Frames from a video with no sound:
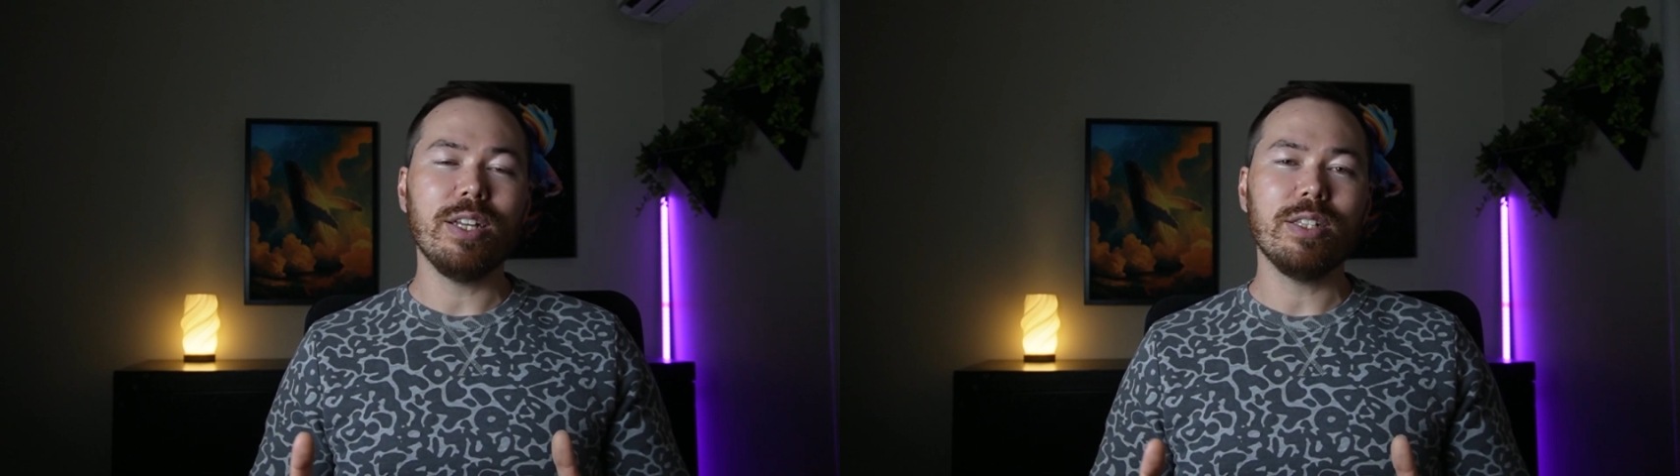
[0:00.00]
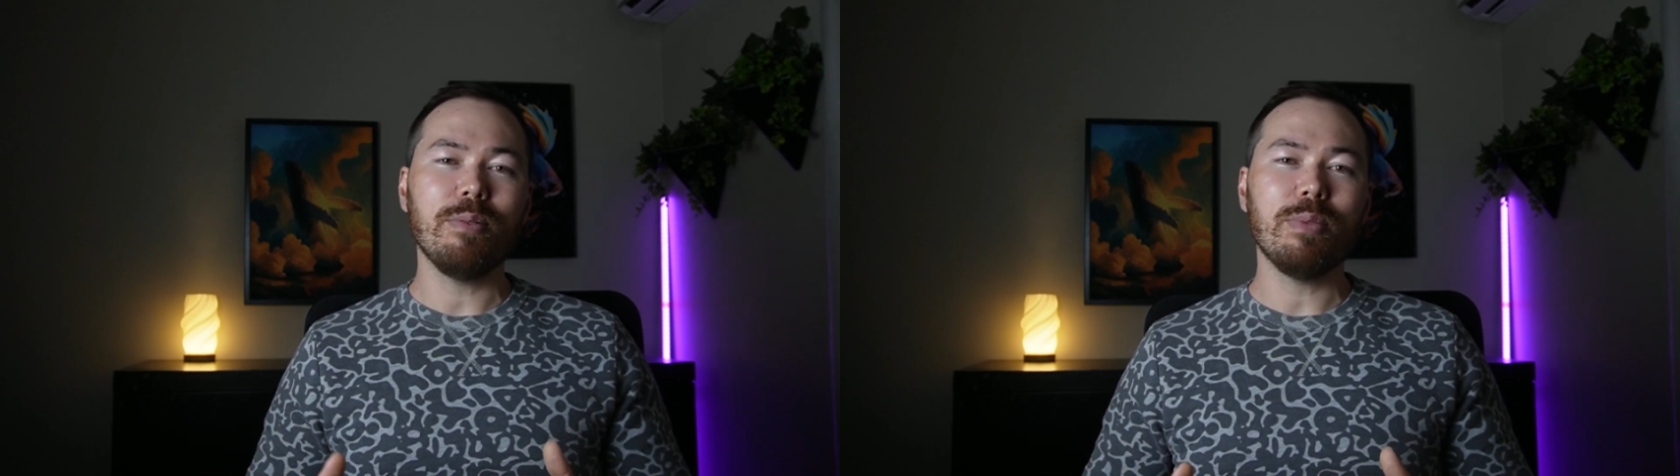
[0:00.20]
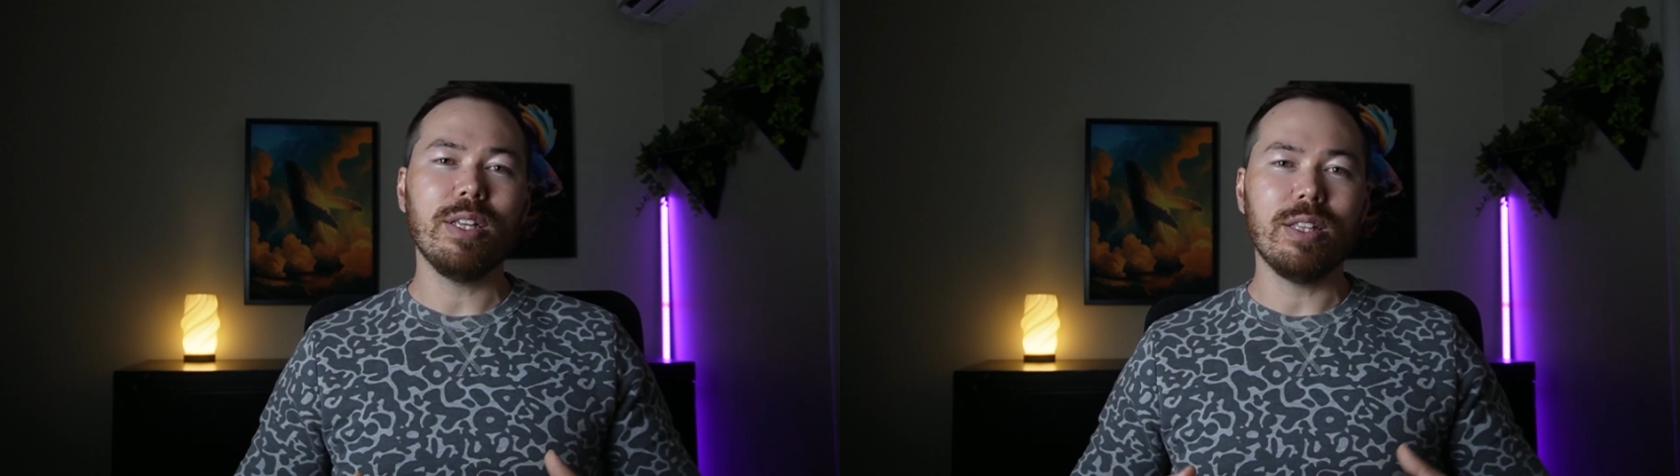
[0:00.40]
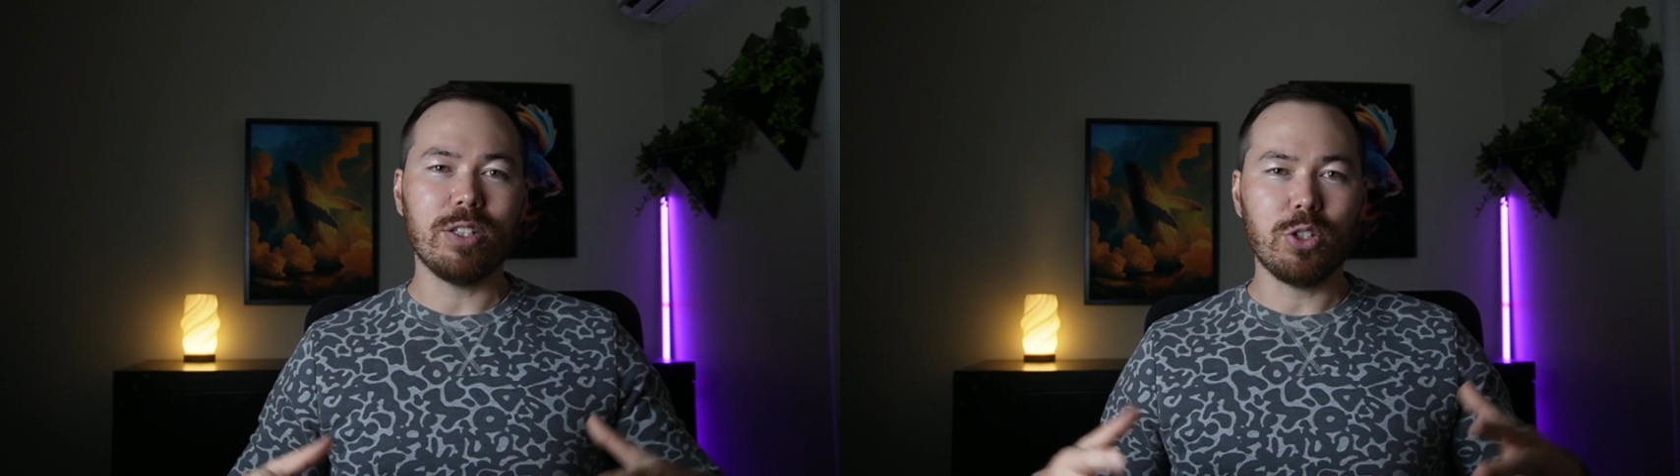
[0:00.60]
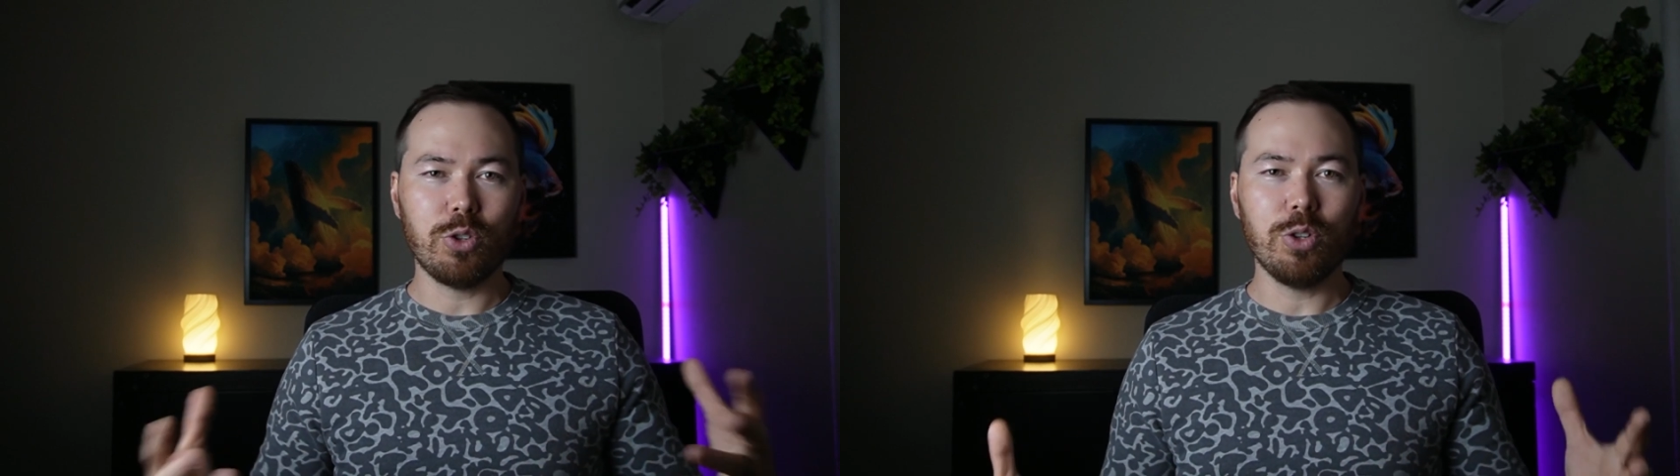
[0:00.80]
something
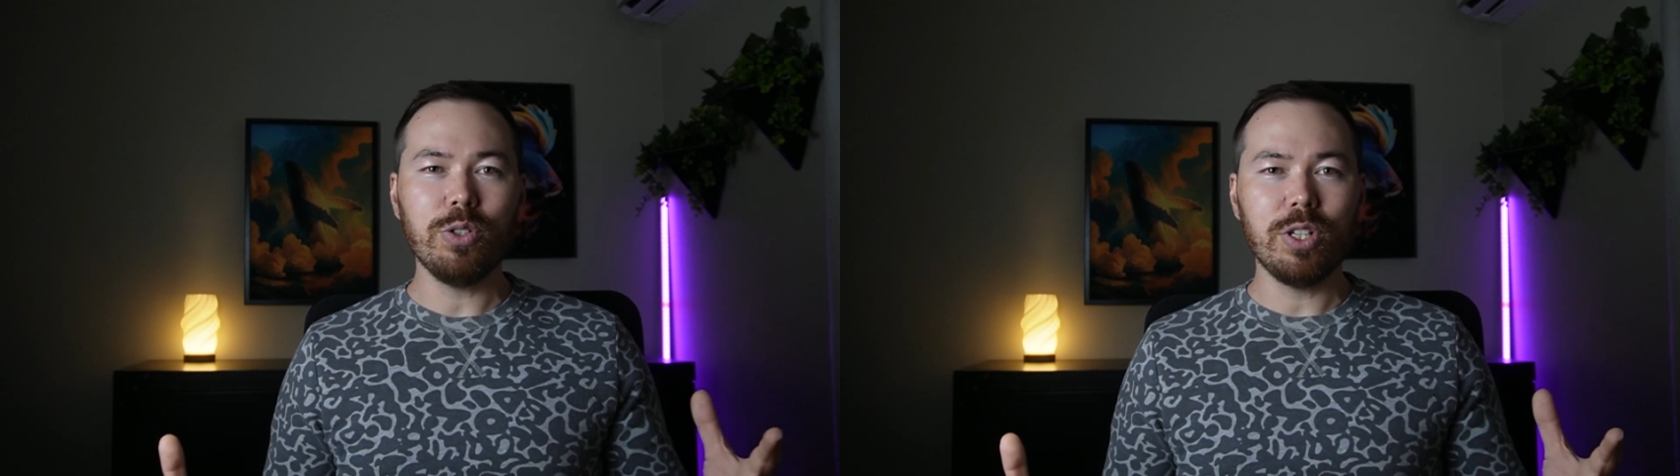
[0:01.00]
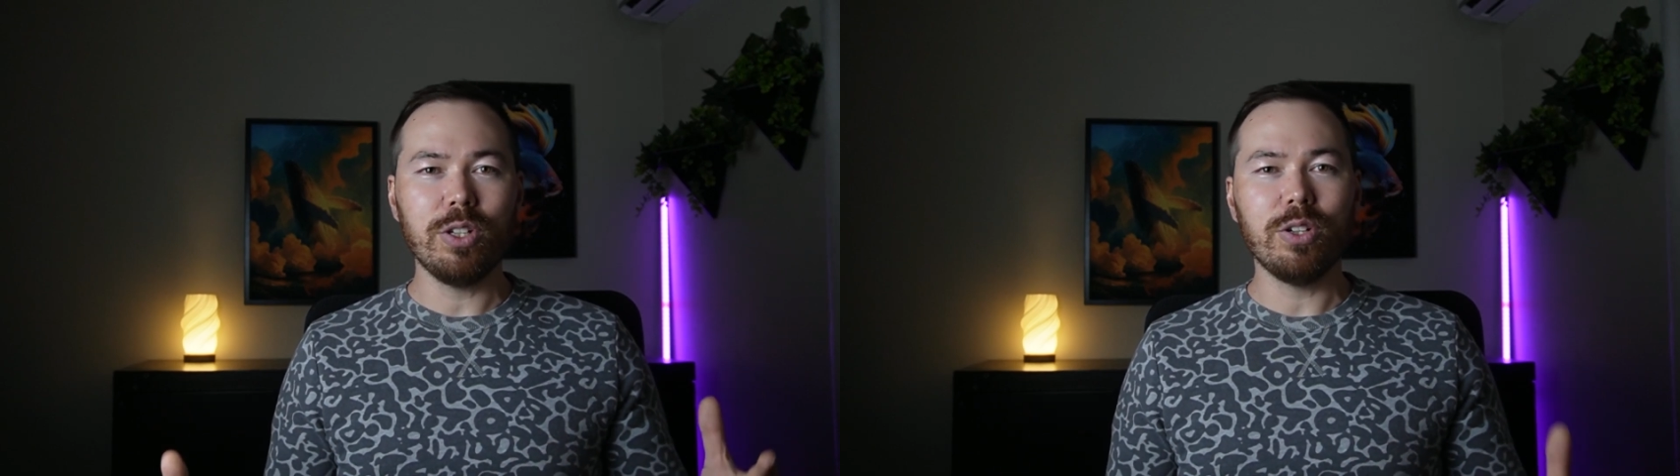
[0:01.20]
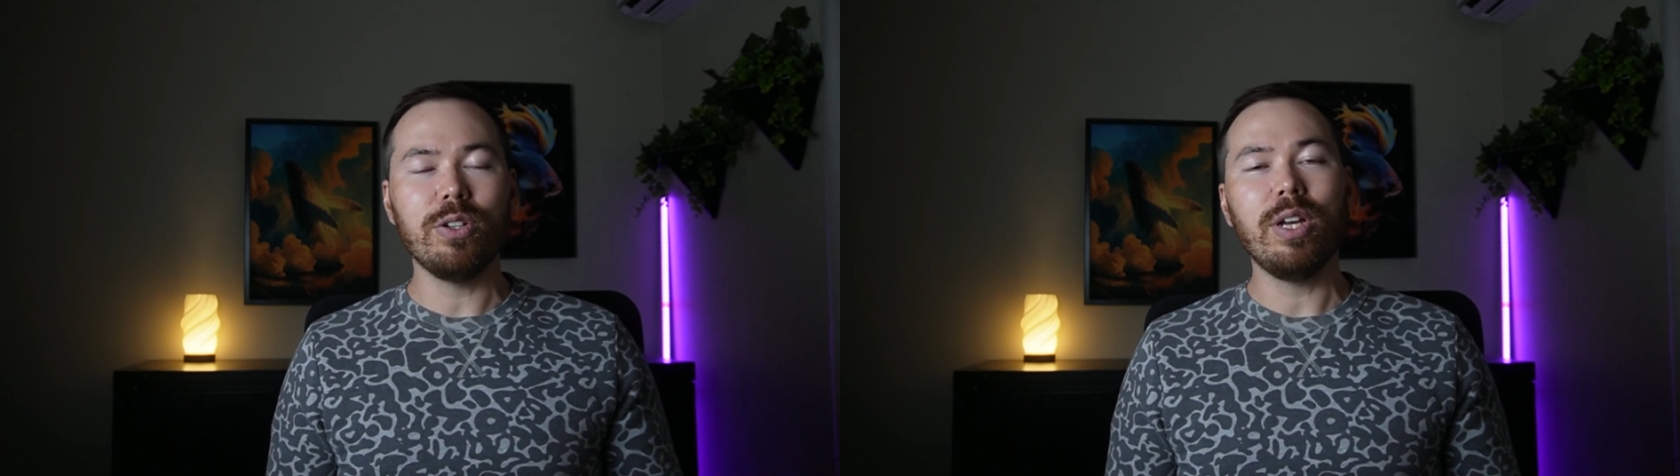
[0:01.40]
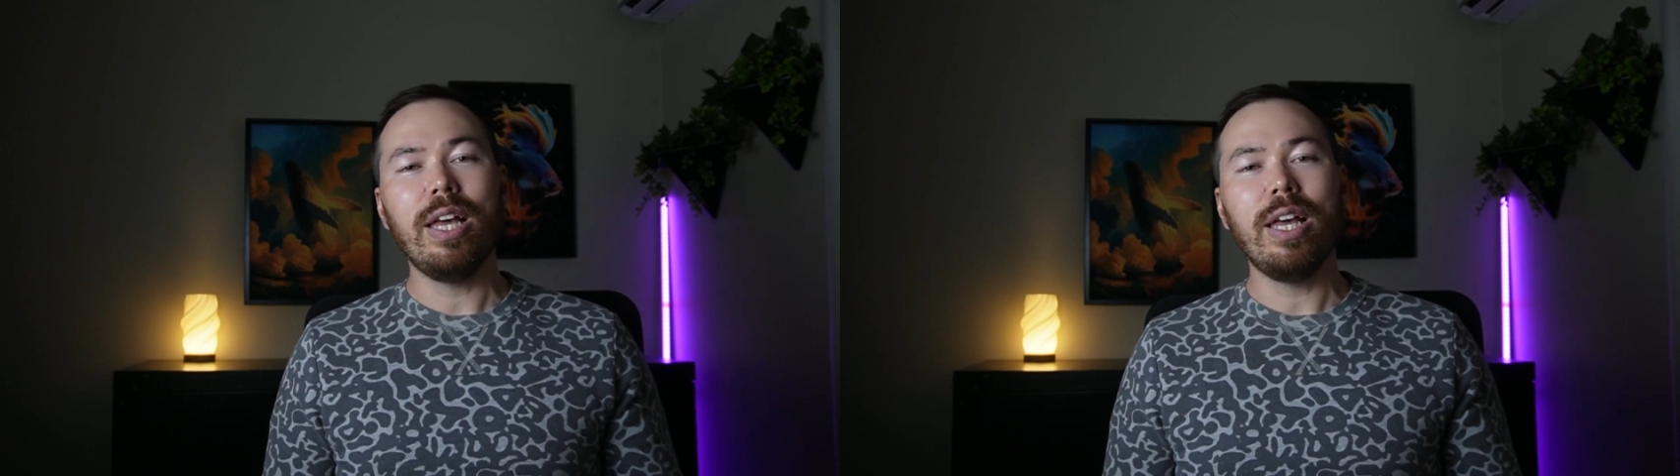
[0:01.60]
that's true to you,